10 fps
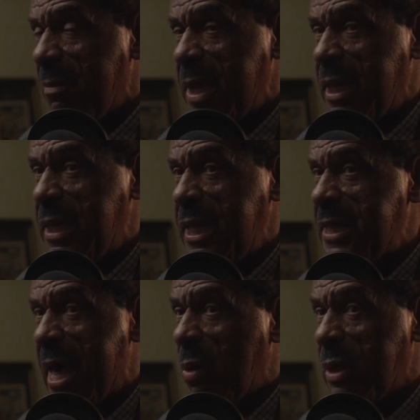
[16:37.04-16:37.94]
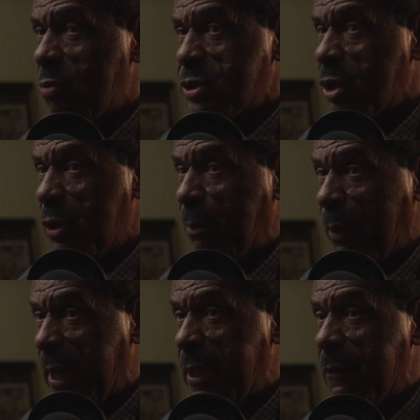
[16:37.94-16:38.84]
I mean, he not only was a good
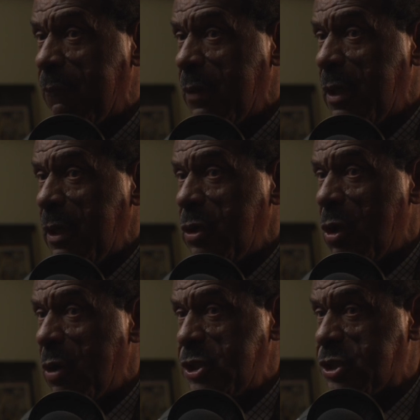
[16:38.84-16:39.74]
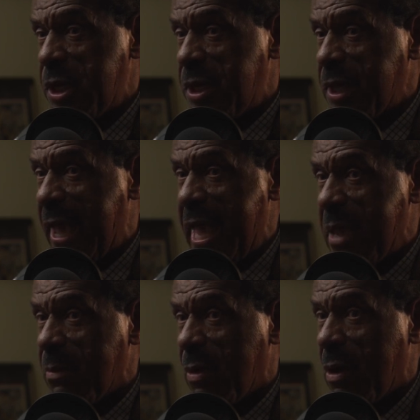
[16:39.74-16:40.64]
player, he studied the
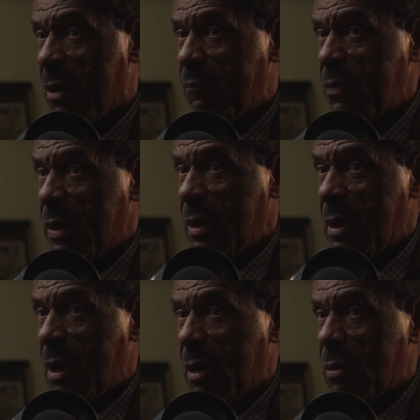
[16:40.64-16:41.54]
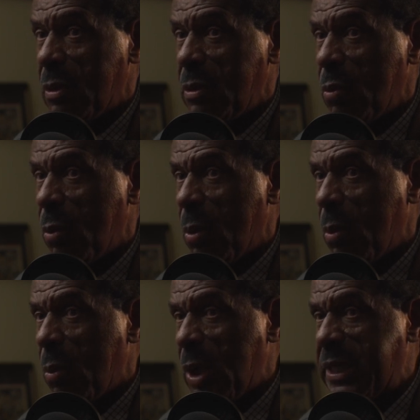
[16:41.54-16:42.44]
game.
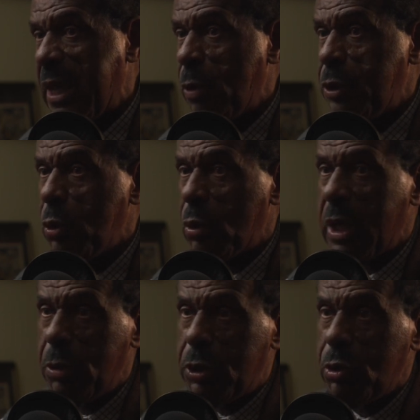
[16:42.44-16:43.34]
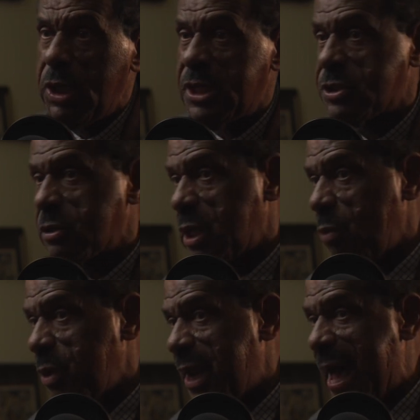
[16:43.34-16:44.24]
What can we do? Can we do this? Can
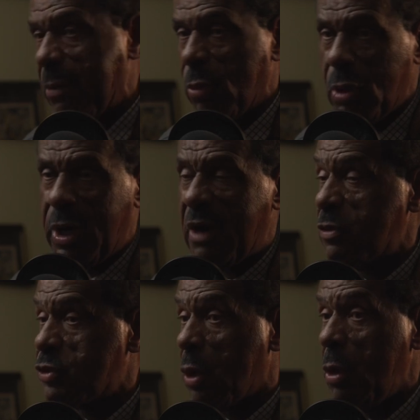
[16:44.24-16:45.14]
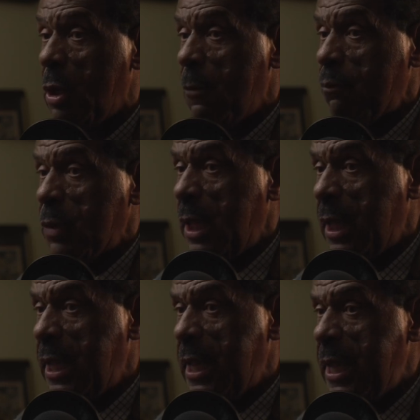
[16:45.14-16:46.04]
we not? Whatever. So
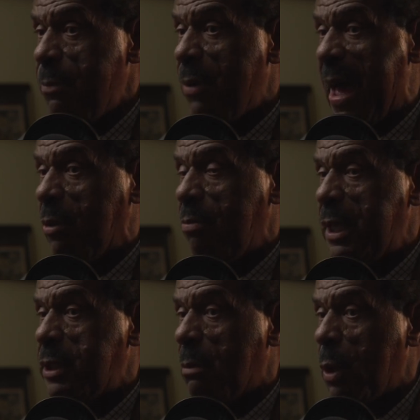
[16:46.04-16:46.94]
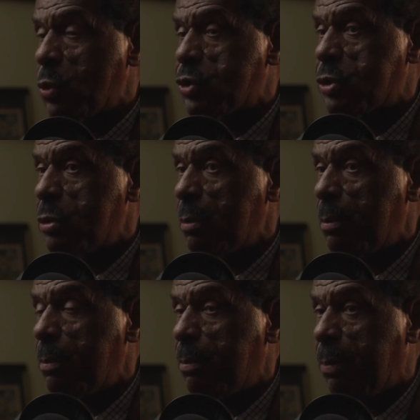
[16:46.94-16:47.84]
he probably been the most
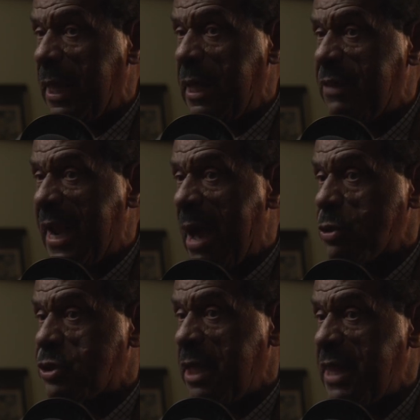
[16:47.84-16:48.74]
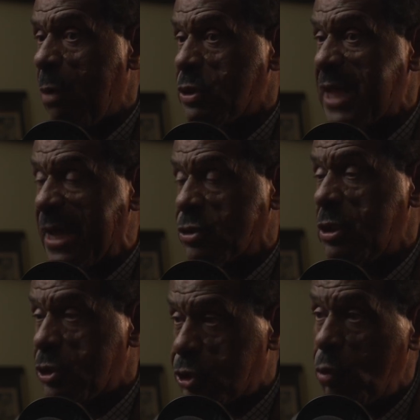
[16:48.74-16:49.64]
player that I would say that was actually
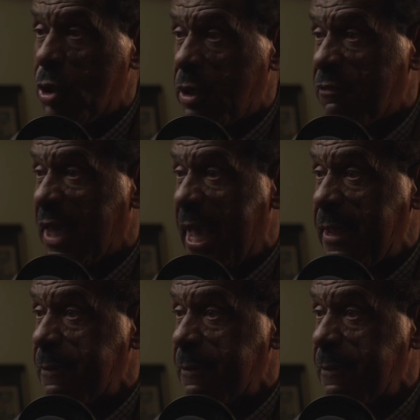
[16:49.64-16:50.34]
a student of the game.